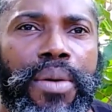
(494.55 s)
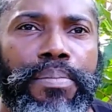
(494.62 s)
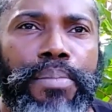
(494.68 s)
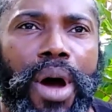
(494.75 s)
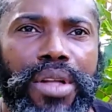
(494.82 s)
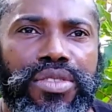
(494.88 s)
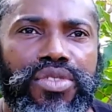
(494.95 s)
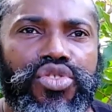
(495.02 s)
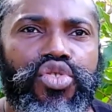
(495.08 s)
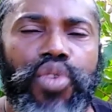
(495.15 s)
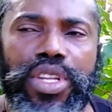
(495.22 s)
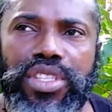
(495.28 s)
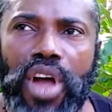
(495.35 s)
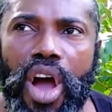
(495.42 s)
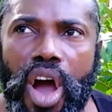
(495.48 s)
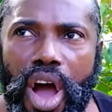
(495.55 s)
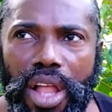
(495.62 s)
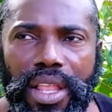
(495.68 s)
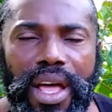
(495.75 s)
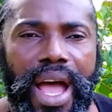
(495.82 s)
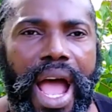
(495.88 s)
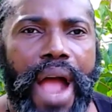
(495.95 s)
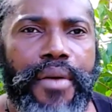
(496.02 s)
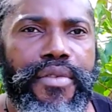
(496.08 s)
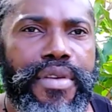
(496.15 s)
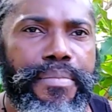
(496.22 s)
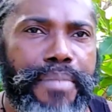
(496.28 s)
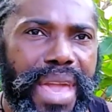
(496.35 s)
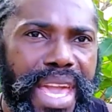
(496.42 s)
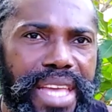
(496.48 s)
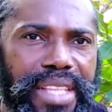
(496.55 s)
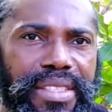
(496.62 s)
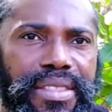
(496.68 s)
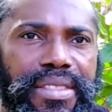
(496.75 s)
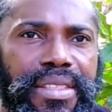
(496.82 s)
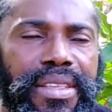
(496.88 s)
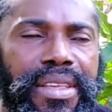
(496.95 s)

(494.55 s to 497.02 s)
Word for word: But through it all, I remain